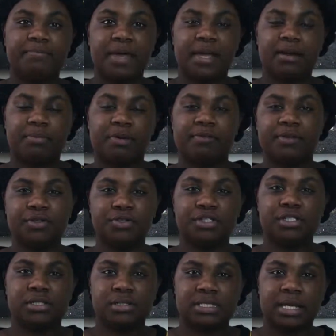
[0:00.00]
Makeup
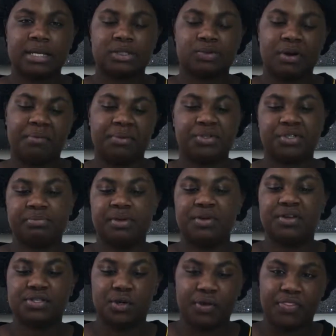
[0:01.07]
Revolution / Revolution
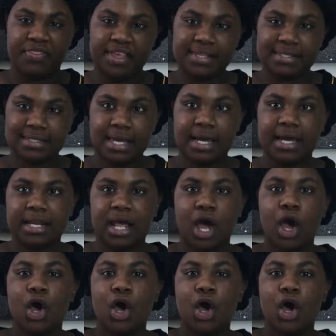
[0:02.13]
Beauty is on this side.